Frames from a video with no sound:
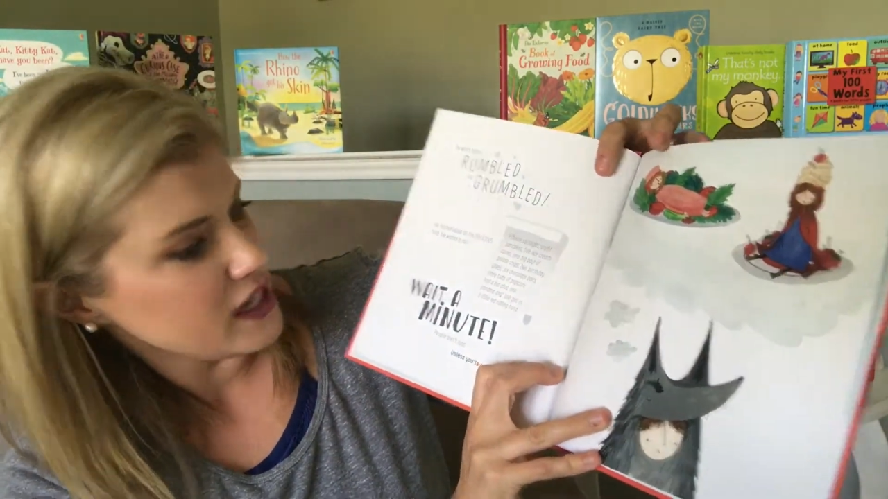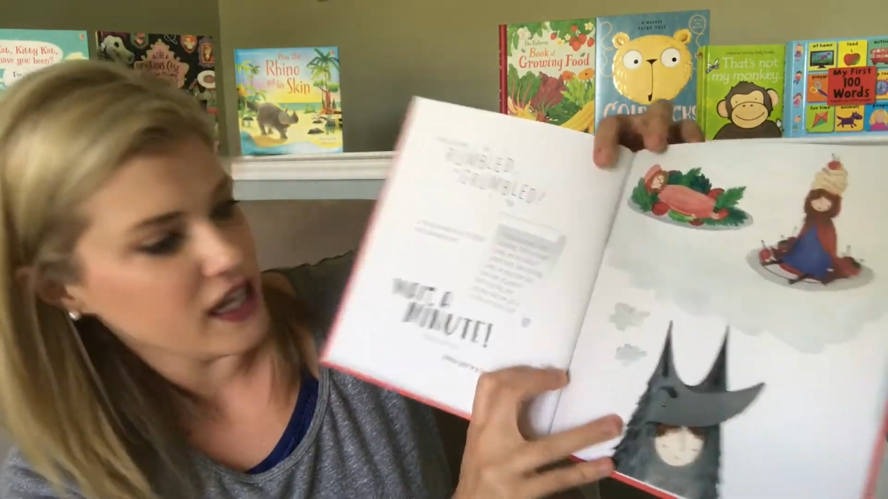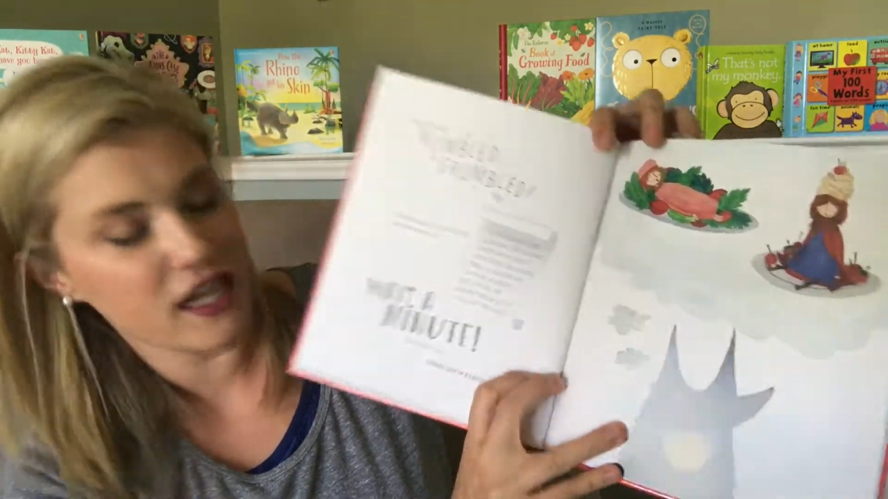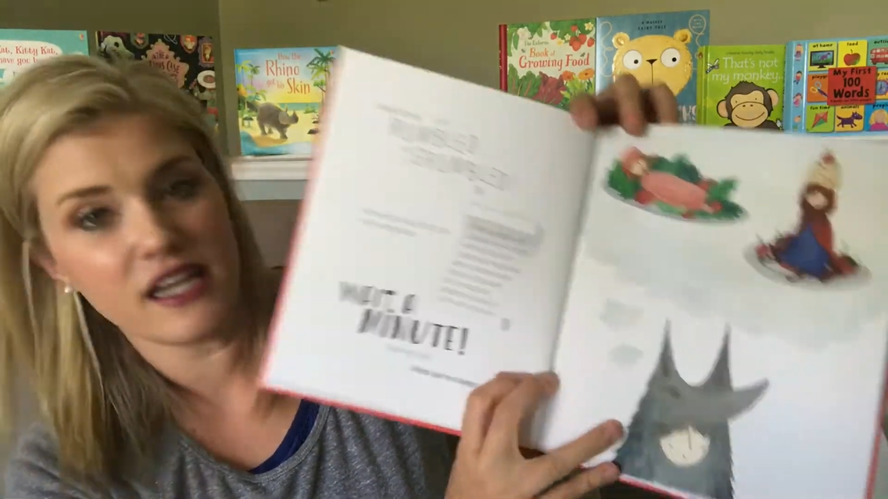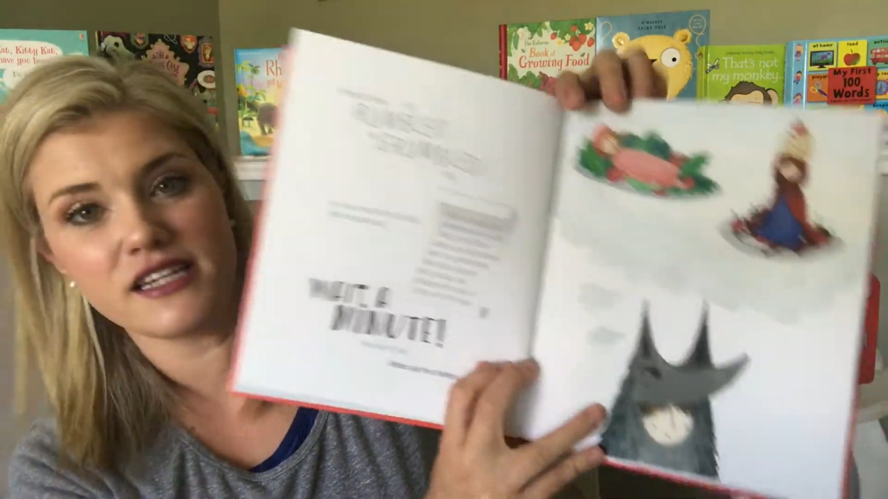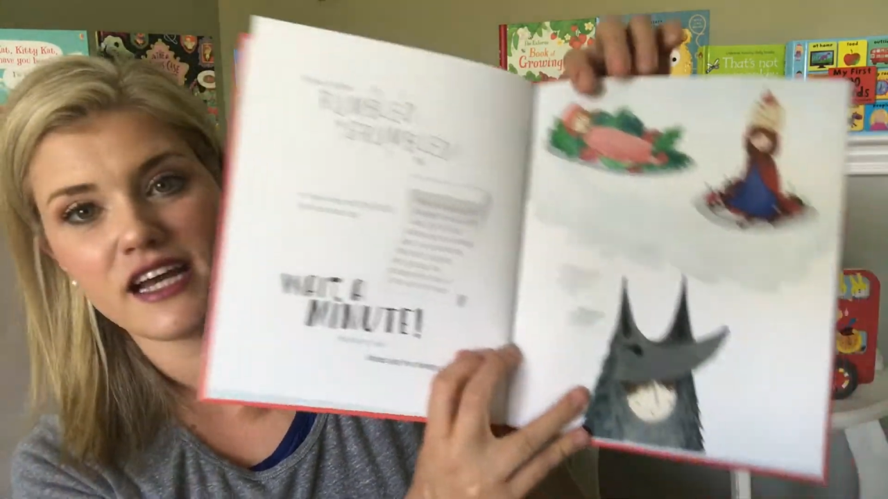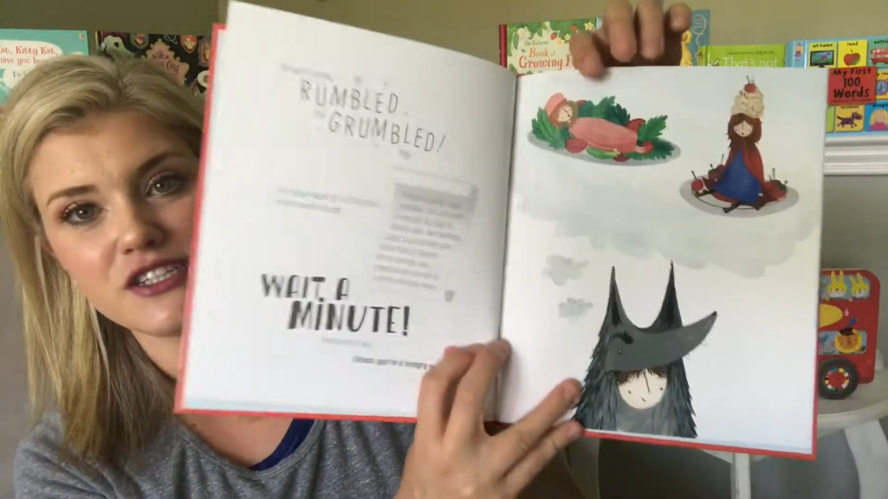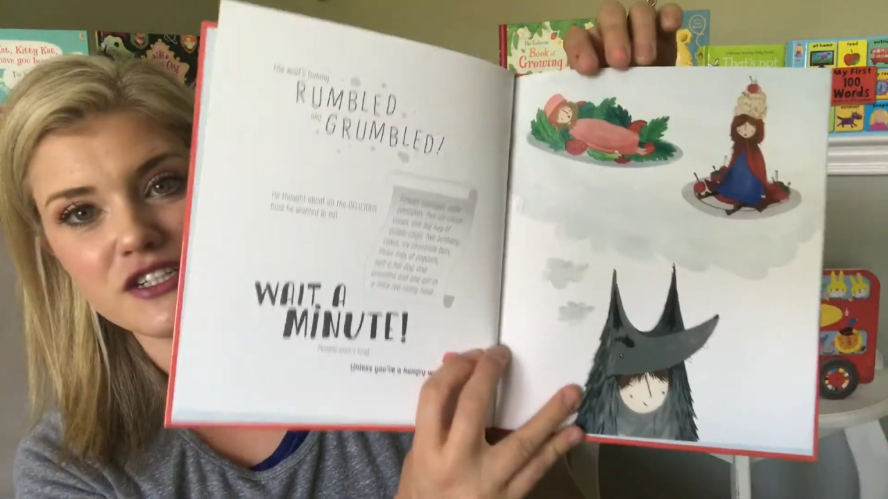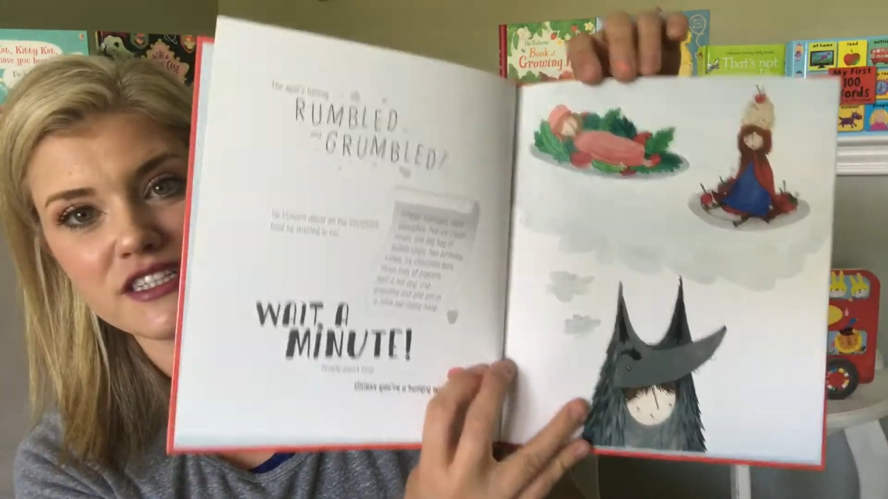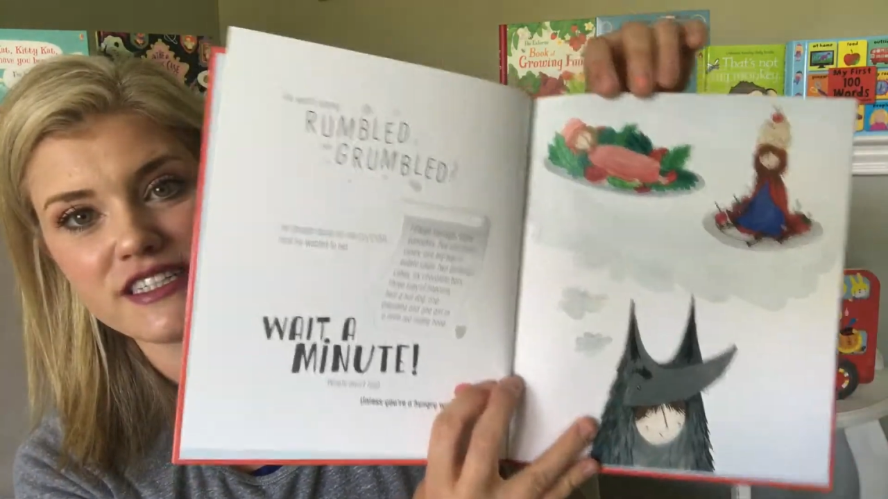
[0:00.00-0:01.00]
And as
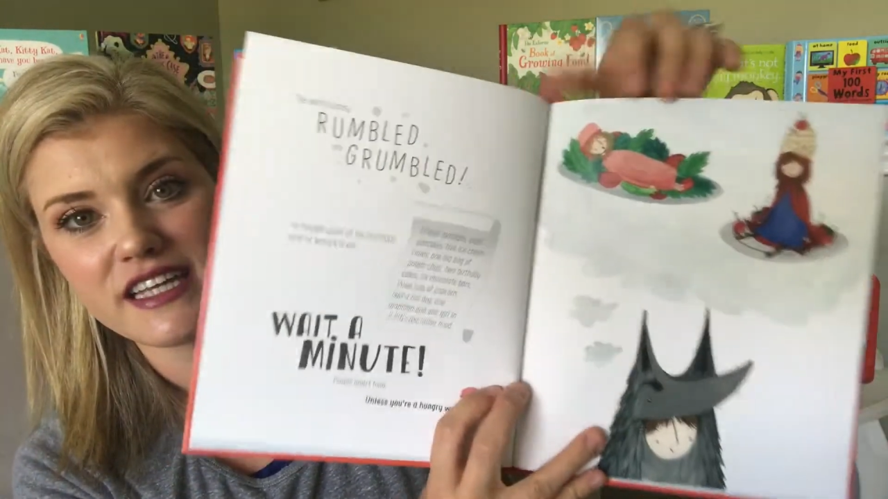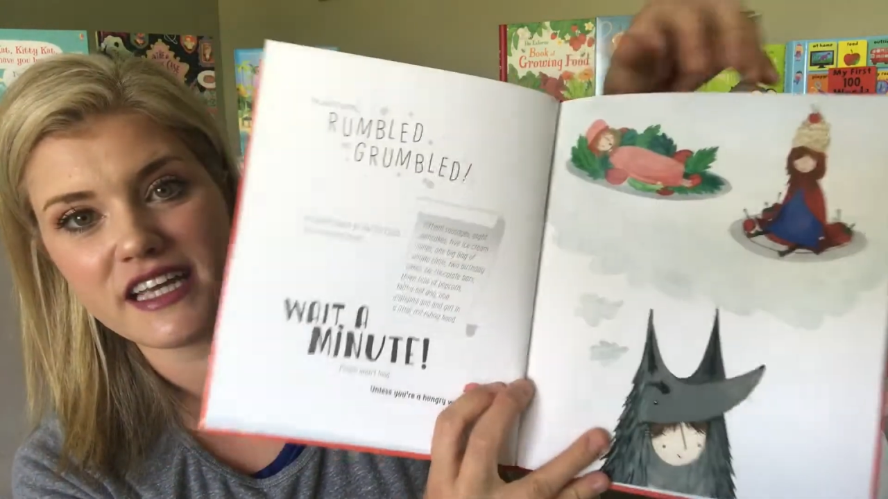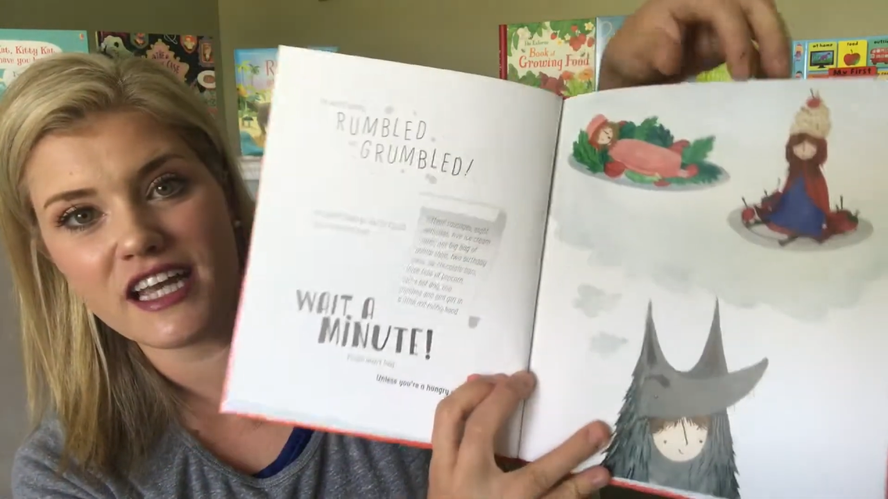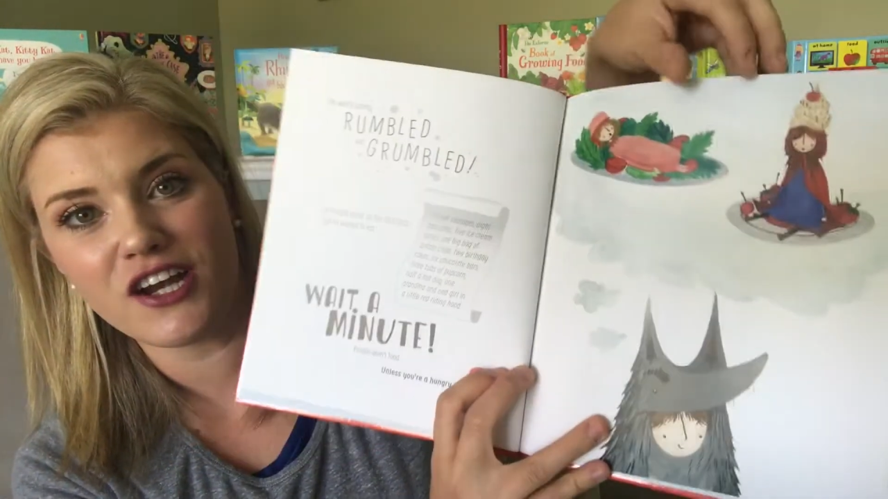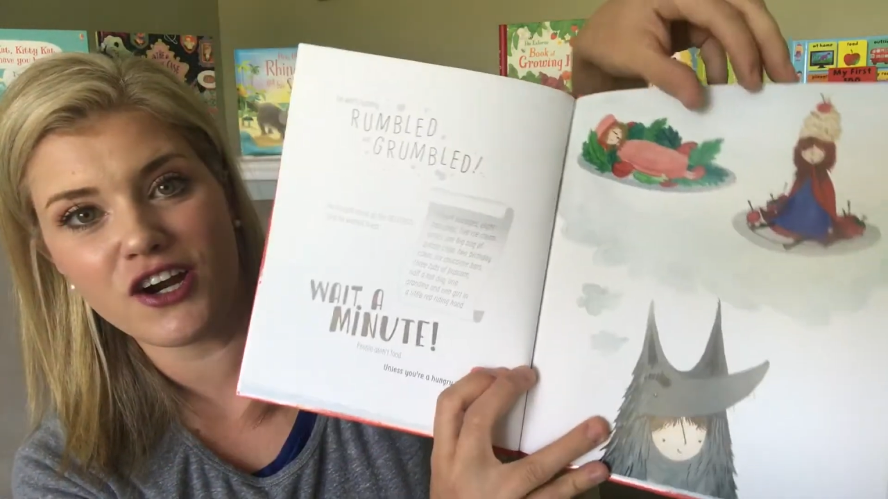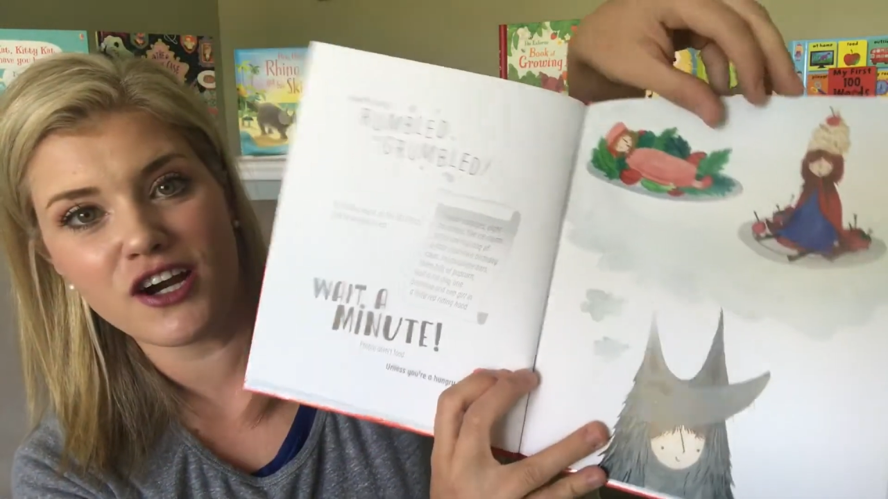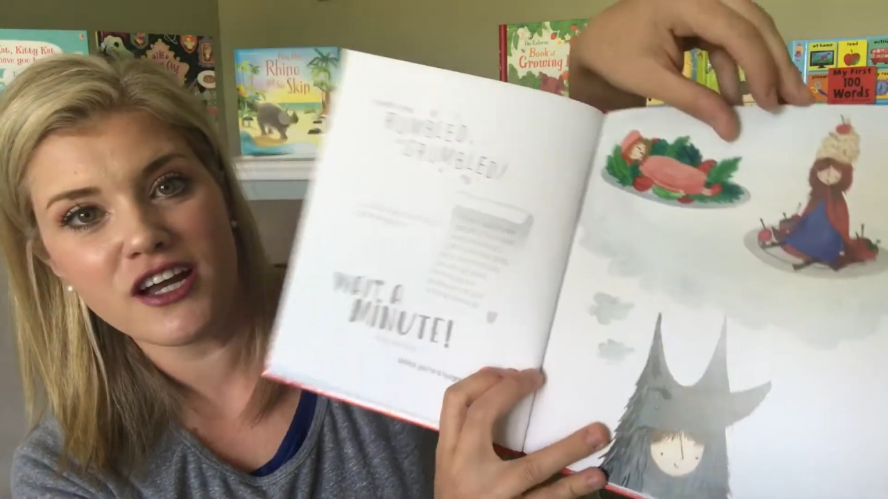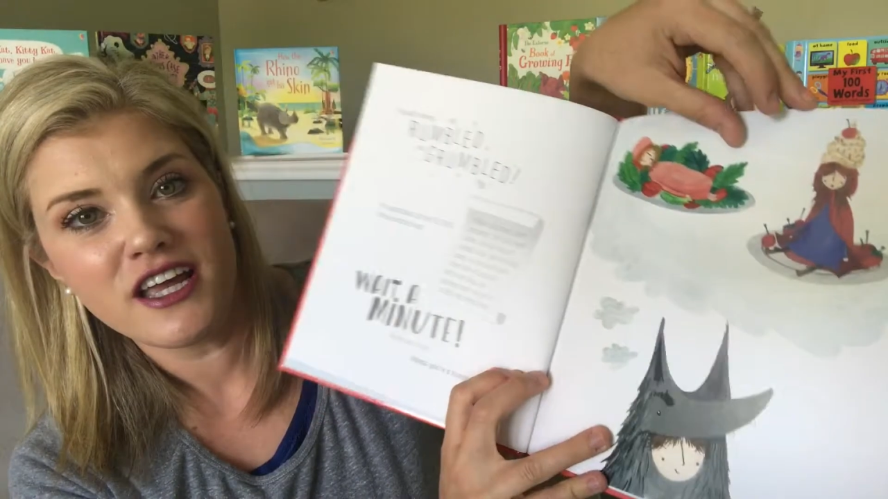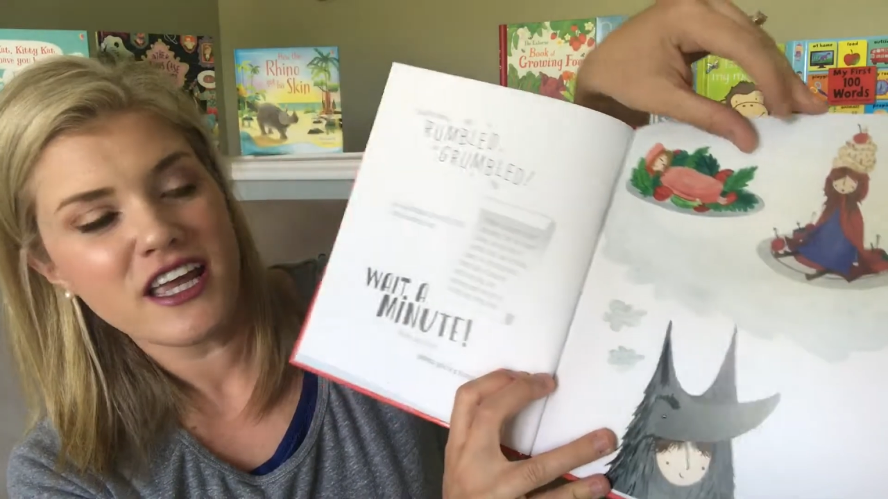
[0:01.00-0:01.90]
you can see here,